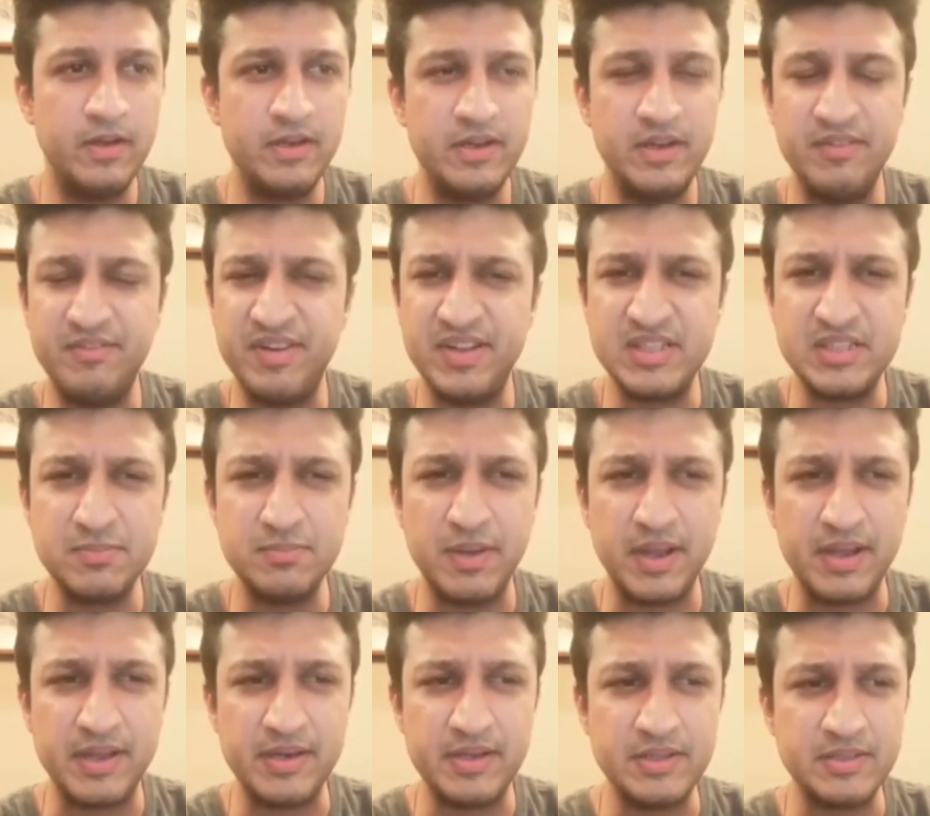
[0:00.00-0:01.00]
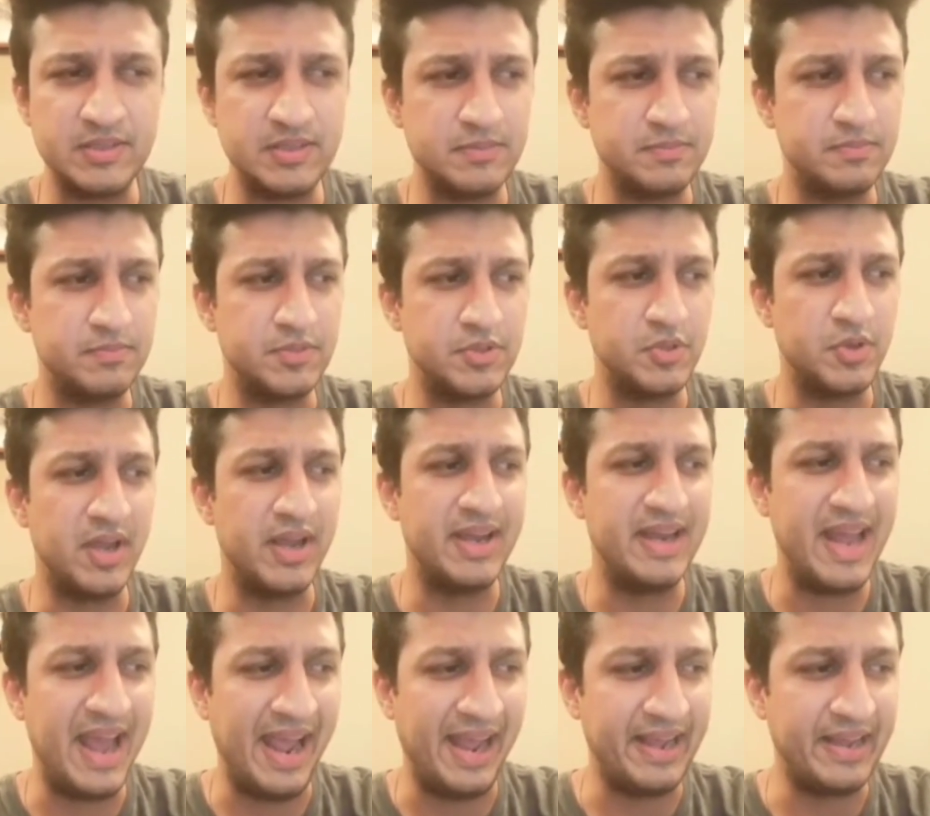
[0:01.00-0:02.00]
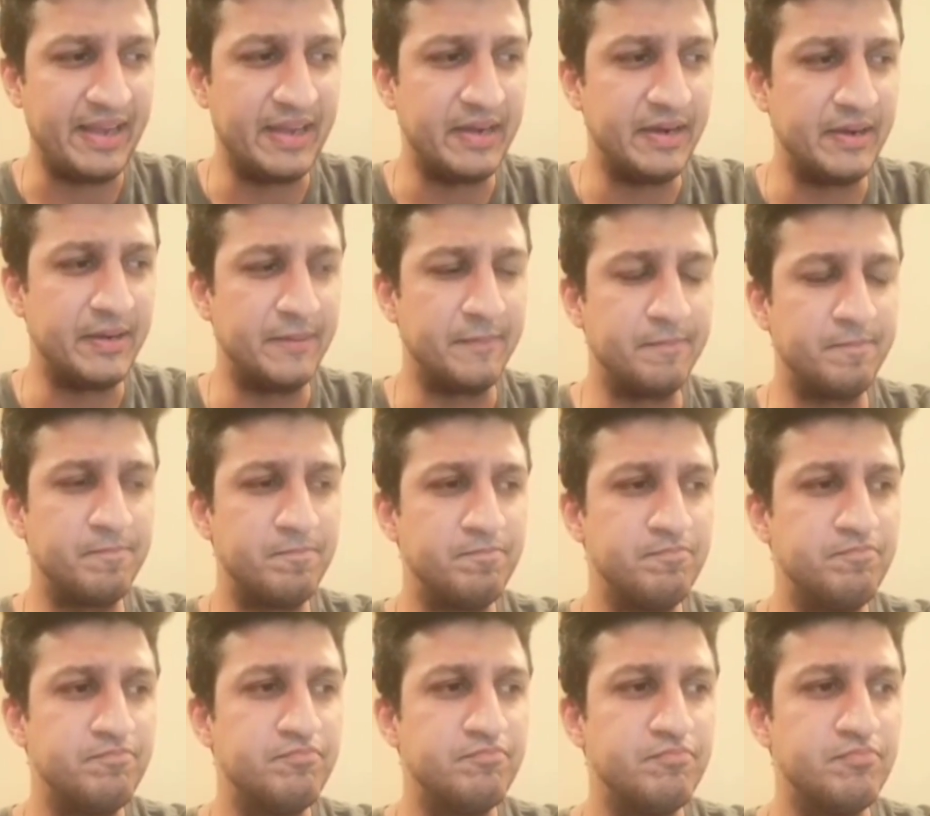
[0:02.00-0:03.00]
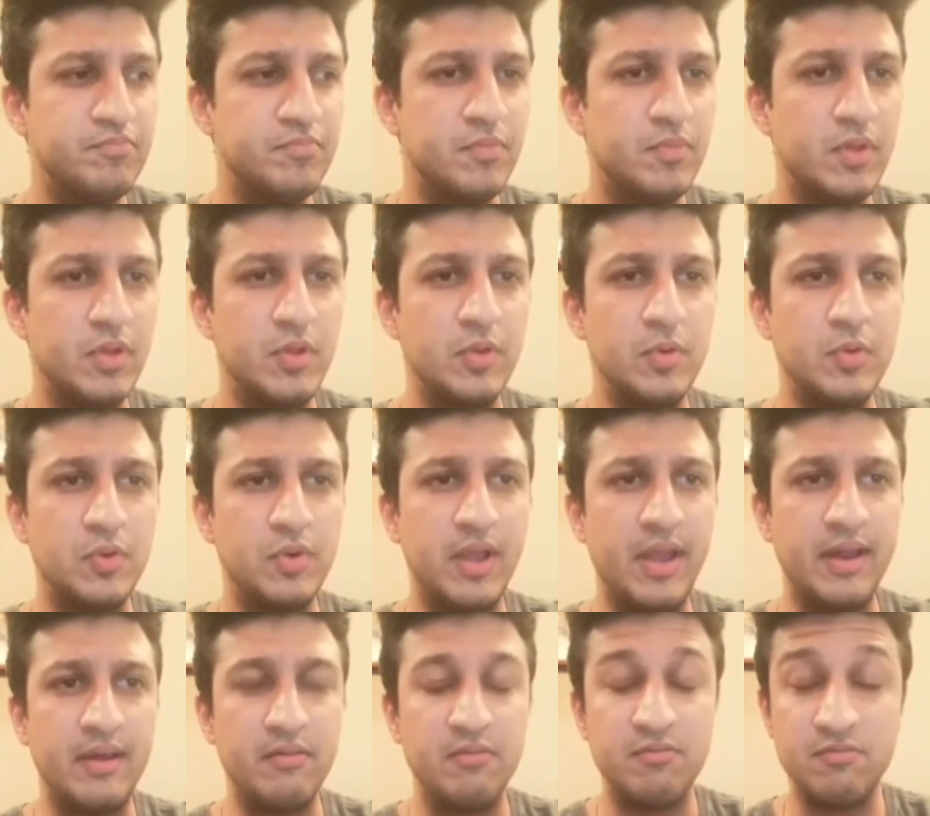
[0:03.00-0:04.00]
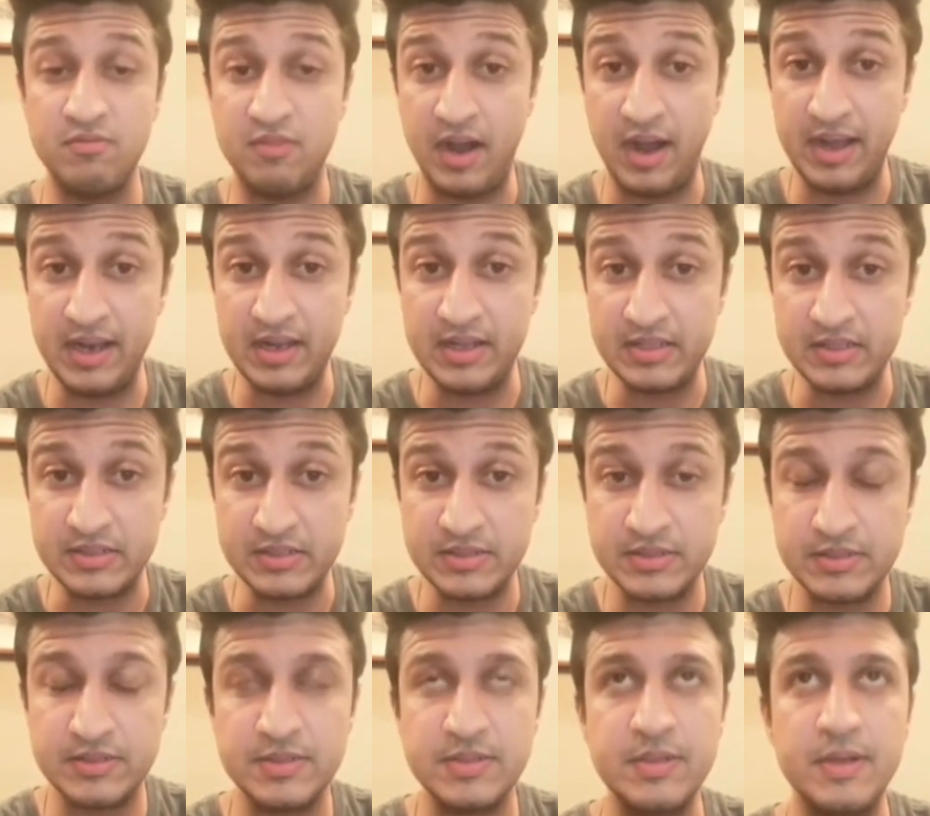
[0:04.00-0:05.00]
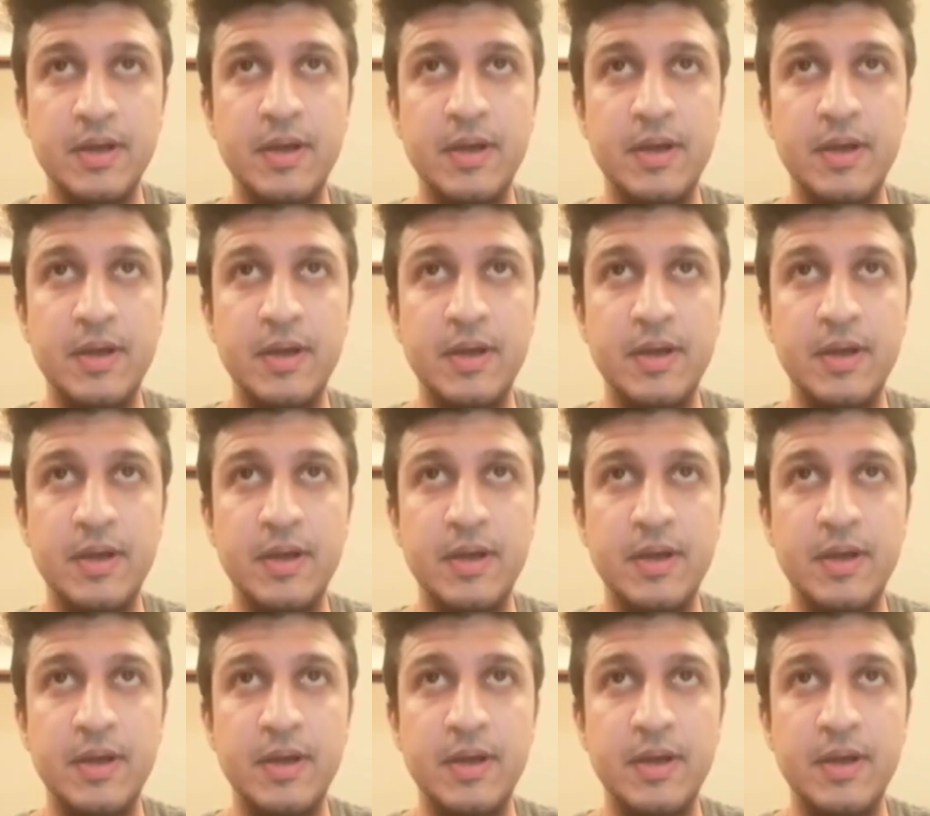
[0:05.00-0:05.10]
defense mechanisms, you get anger, you get violence,